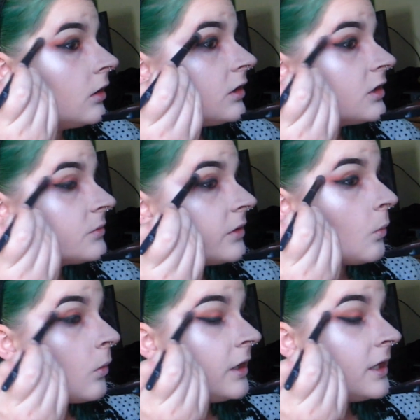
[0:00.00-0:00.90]
Because we
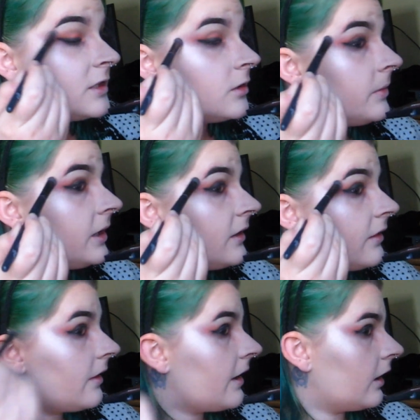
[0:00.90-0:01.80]
want it to
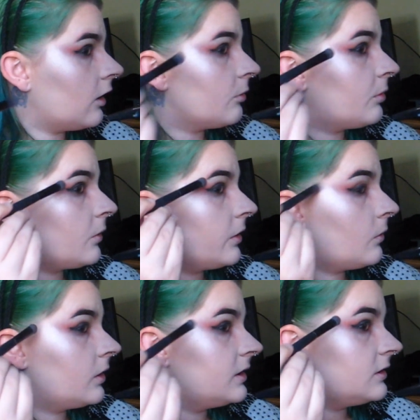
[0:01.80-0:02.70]
be there, but we
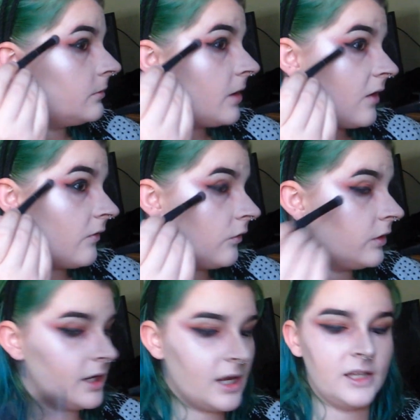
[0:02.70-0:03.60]
want it to have a
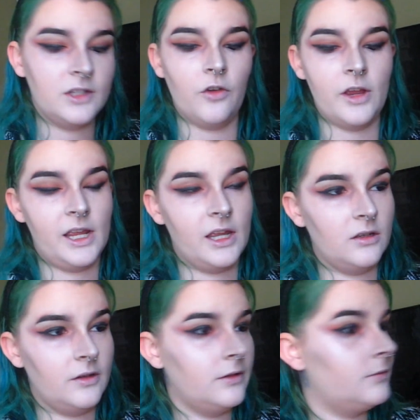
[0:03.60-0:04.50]
really nice gradient.